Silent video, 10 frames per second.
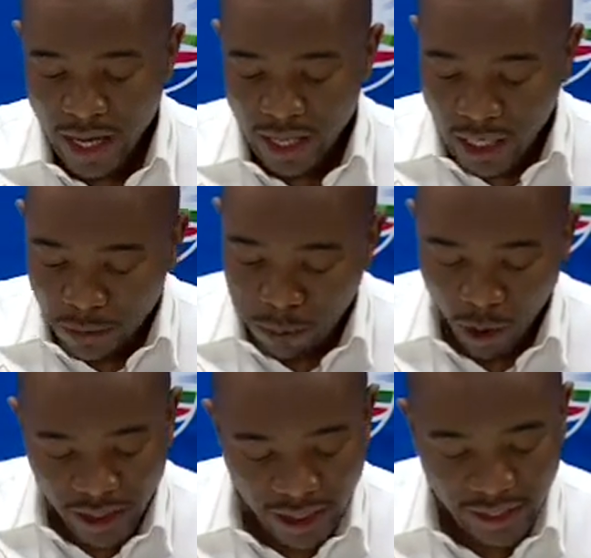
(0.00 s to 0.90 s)
These
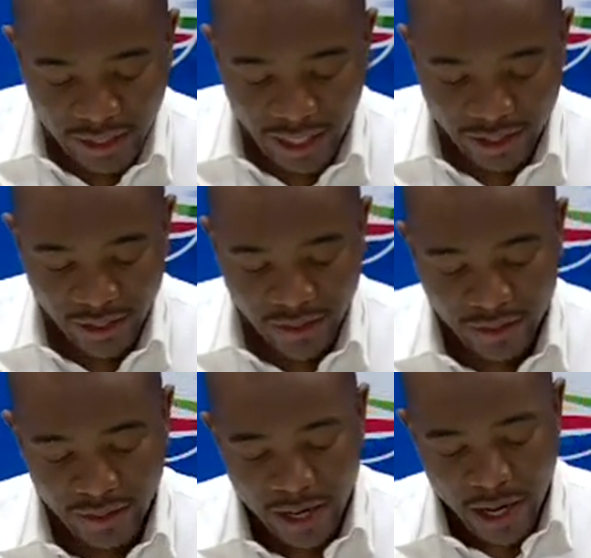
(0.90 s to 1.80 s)
policy
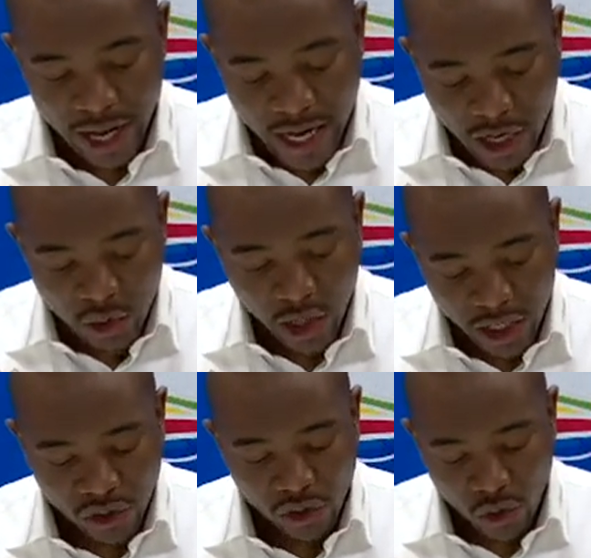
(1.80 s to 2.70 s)
discussions,
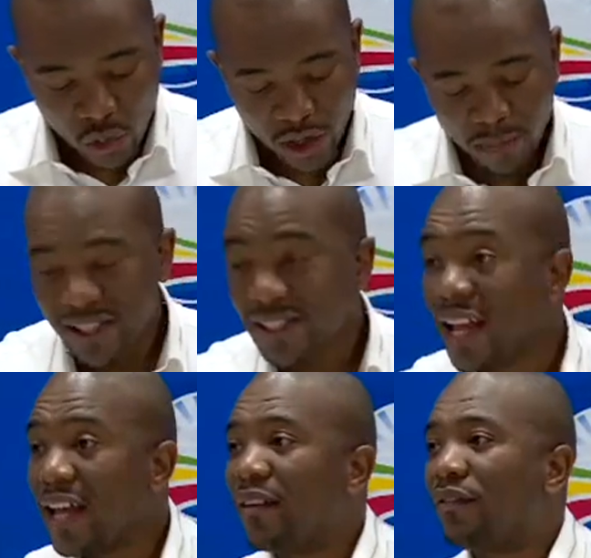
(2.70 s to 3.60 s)
equally so, will be
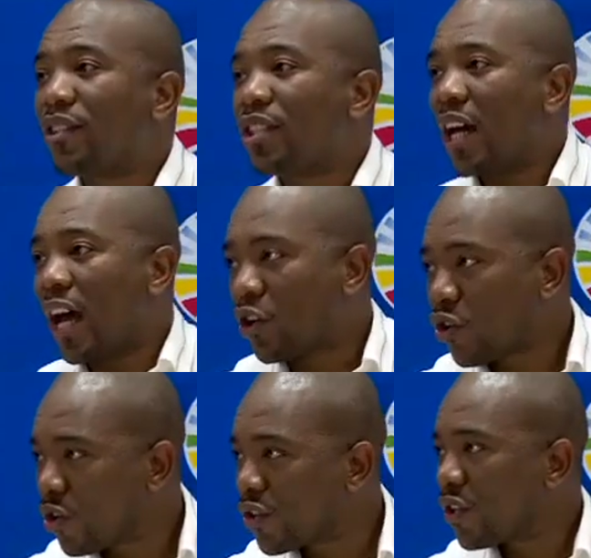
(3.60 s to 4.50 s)
served
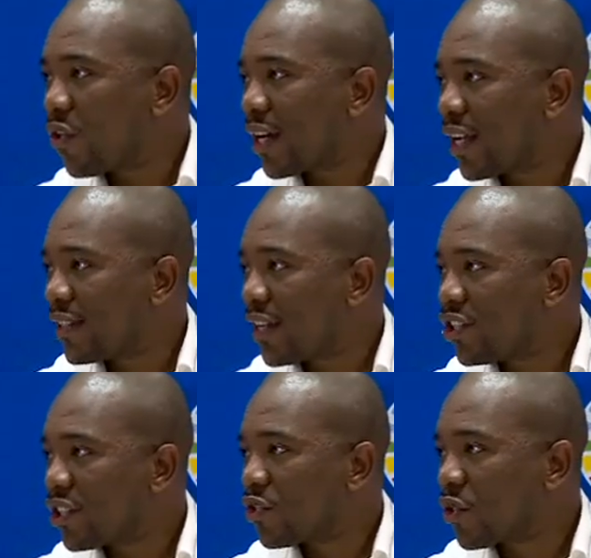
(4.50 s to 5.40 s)
across the
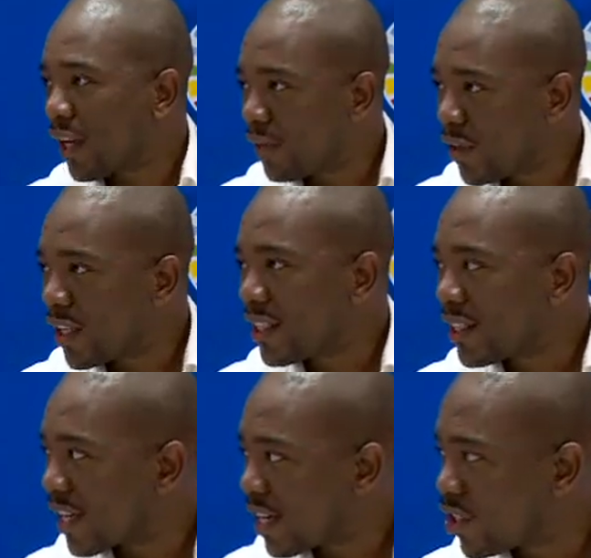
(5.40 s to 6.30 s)
organization so that further
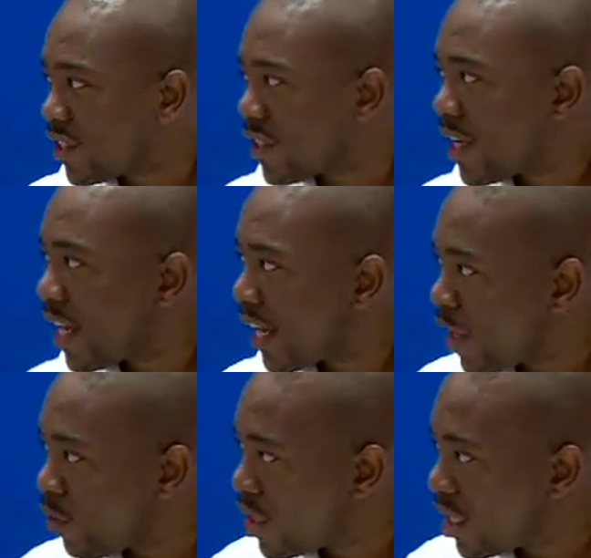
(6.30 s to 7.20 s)
discussions can
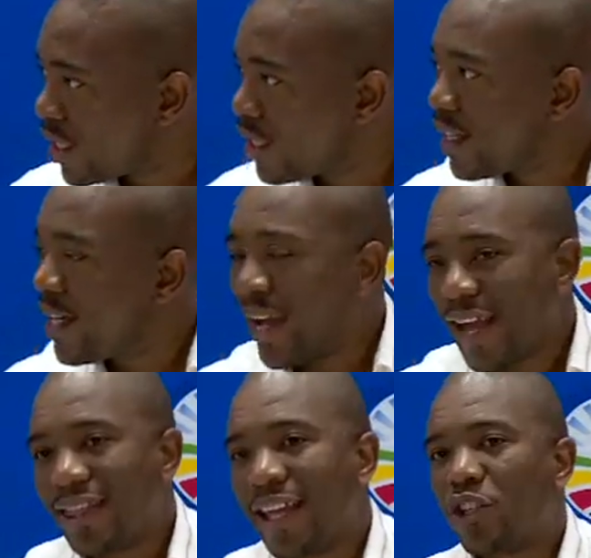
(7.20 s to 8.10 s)
occur,
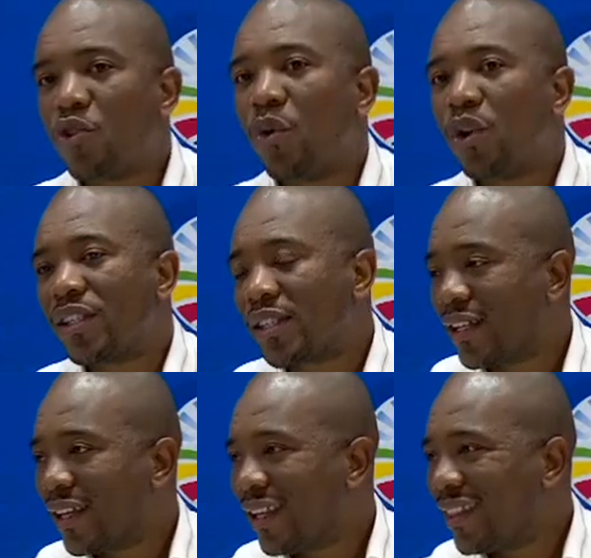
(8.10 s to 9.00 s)
and that towards
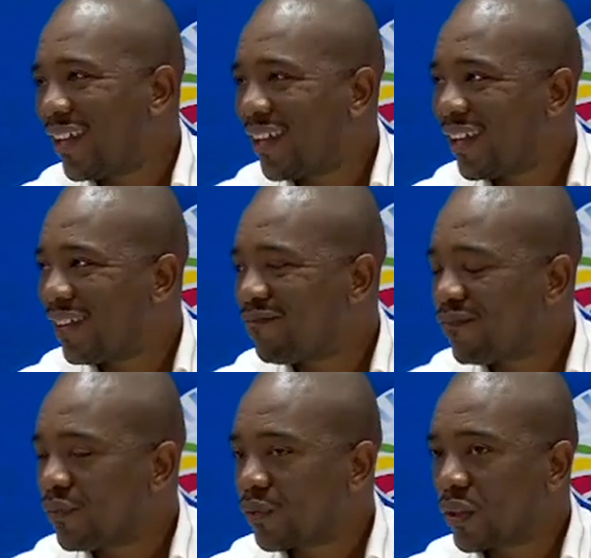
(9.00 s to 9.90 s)
the
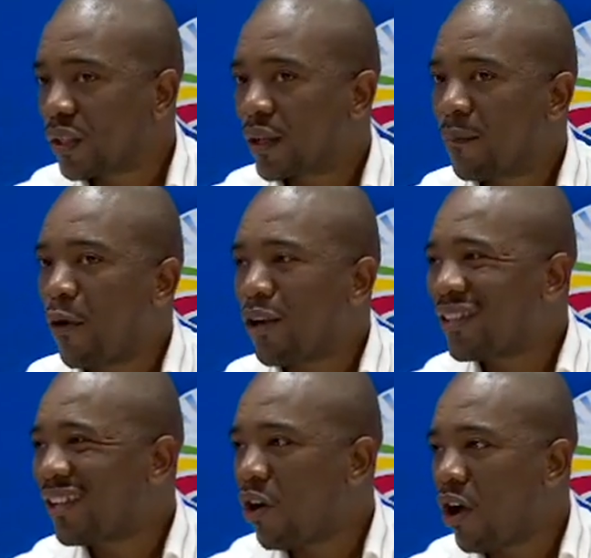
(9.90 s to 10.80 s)

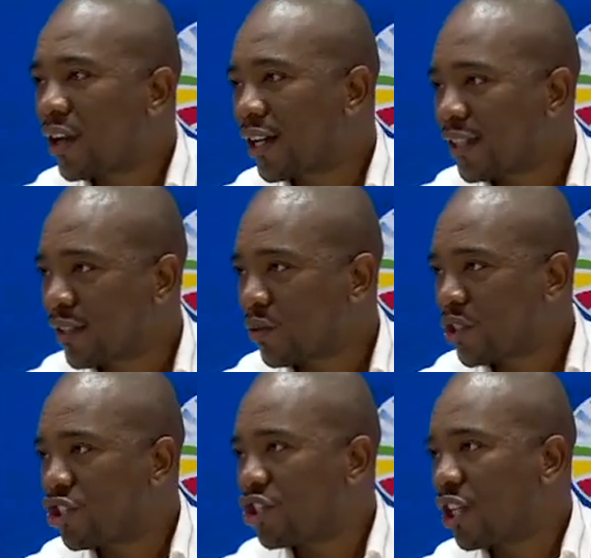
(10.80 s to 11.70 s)
Policy Congress,
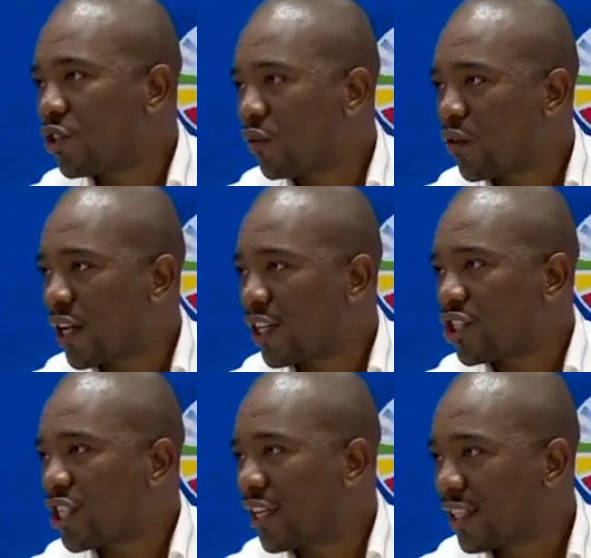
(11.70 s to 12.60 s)
which is scheduled for
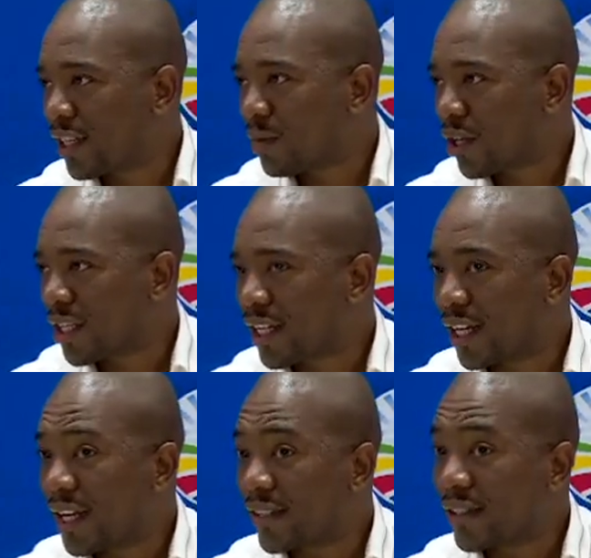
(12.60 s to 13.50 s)
next year as the Democratic
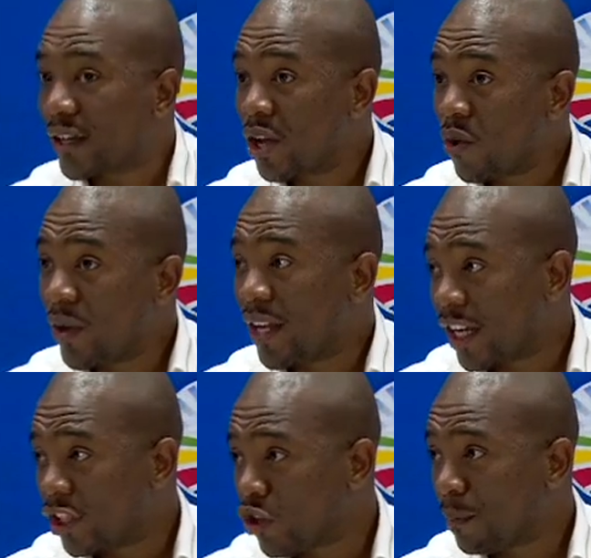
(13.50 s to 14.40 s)
Alliance, we can
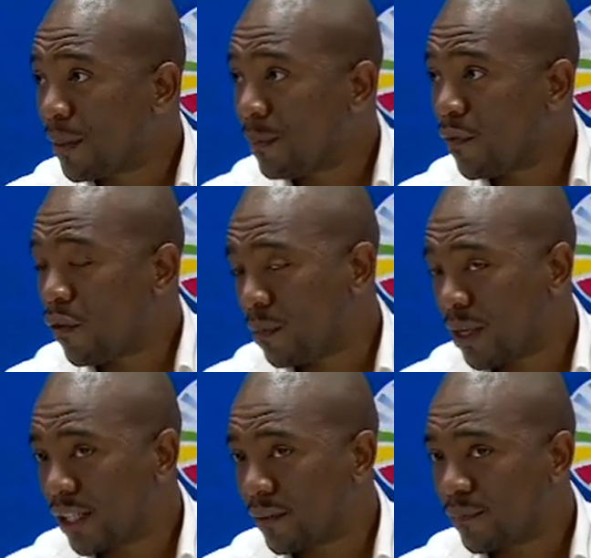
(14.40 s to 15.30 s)
adopt them formally.